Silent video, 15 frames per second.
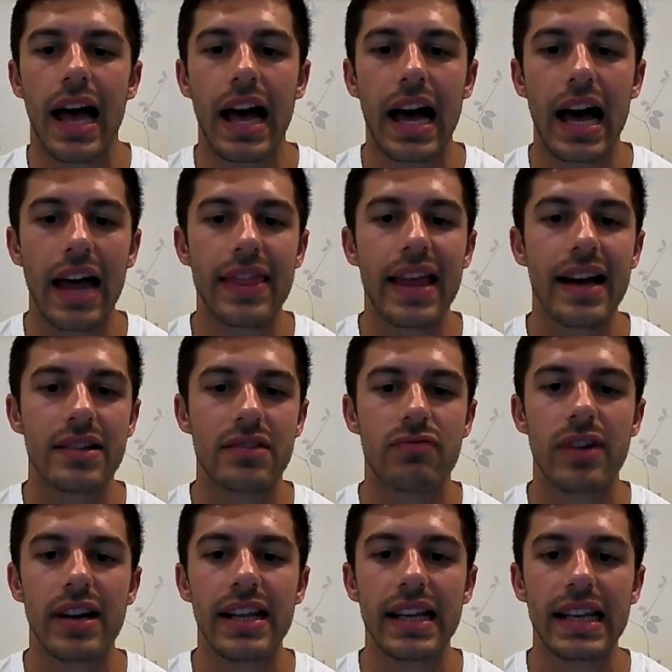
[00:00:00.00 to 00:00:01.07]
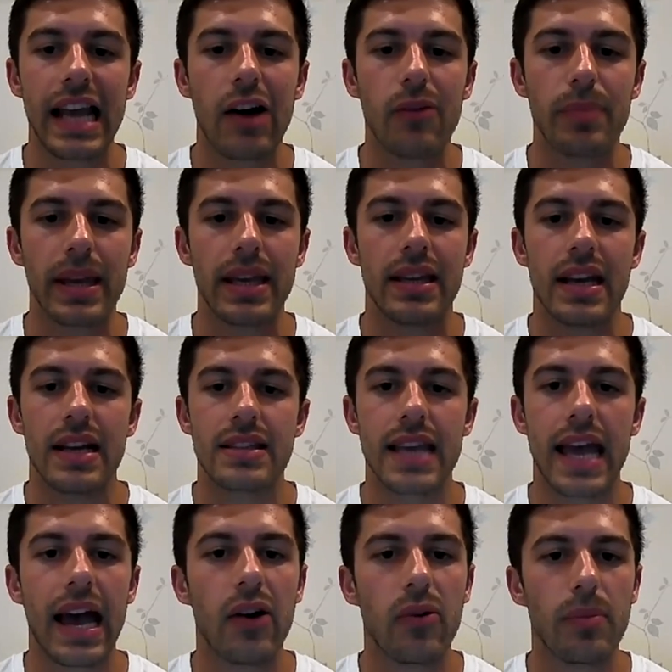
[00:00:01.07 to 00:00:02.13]
uh, and that has really allowed me to
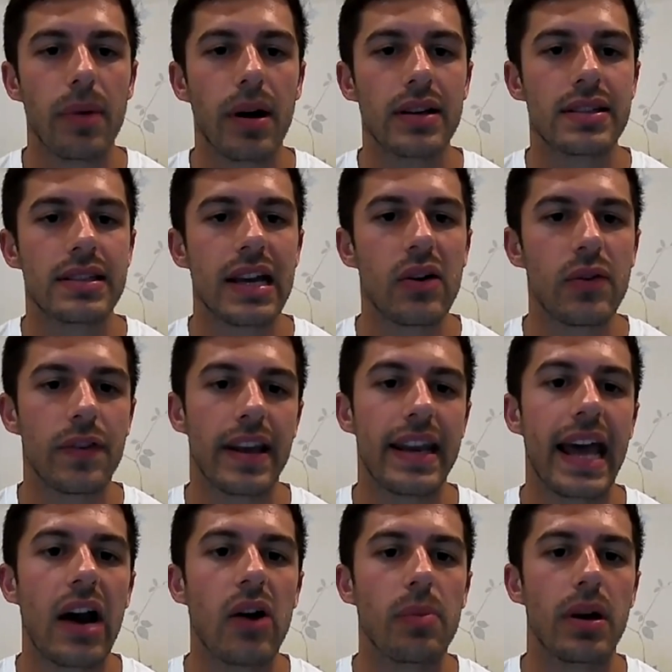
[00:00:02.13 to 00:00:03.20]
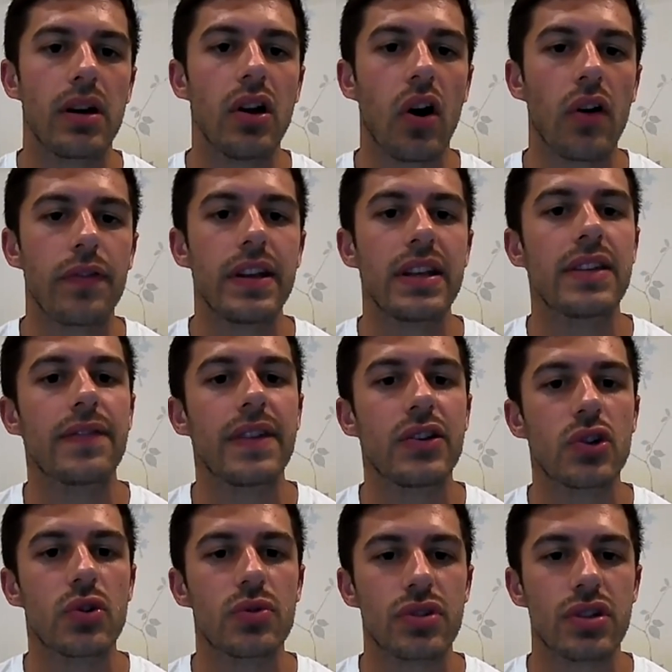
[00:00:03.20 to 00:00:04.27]
help myself and help a lot of
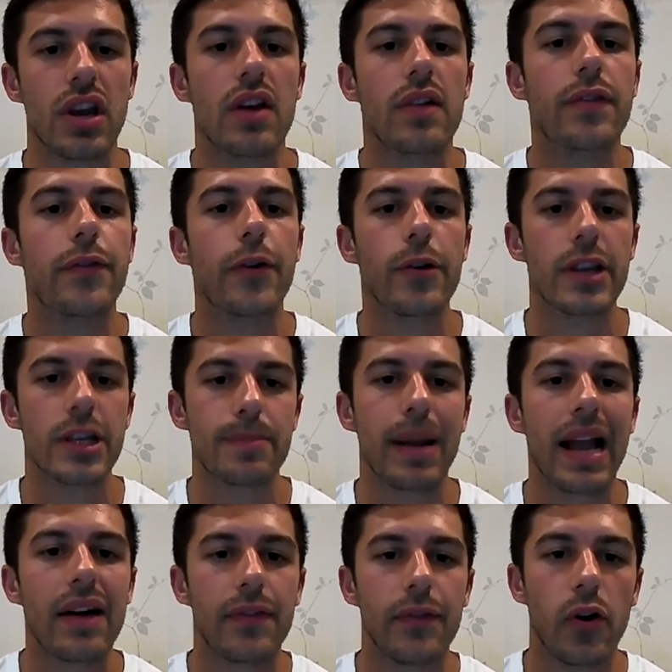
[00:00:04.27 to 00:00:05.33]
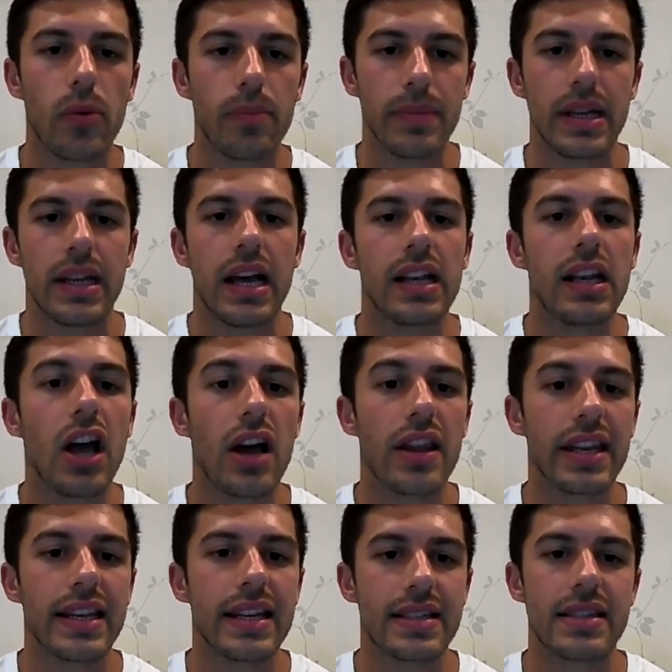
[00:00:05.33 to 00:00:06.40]
individuals through this platform
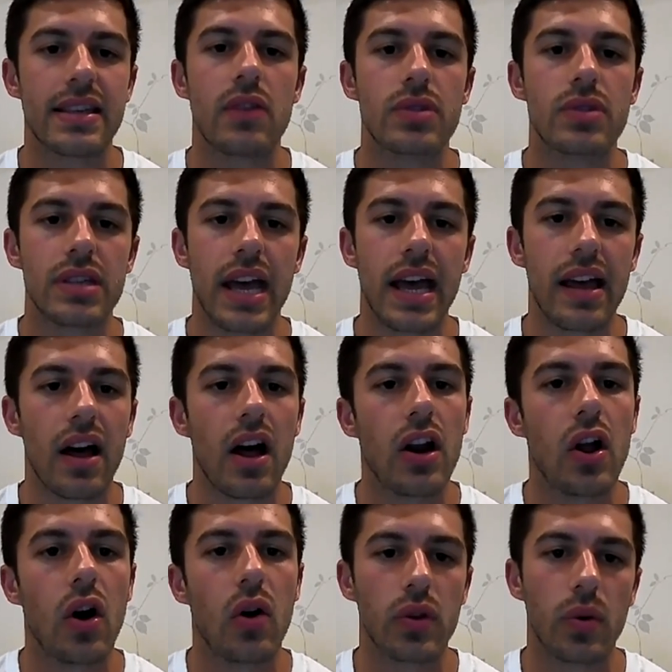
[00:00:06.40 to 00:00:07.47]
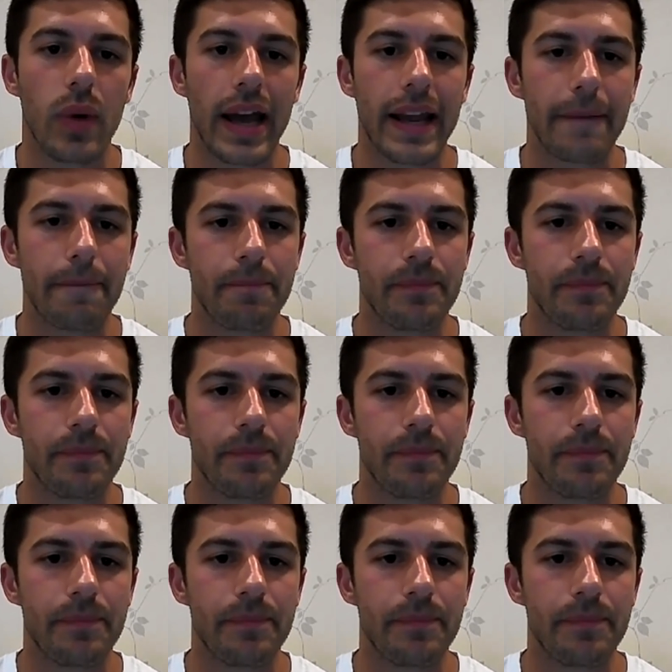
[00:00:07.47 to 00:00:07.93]
learning this skill set along the way.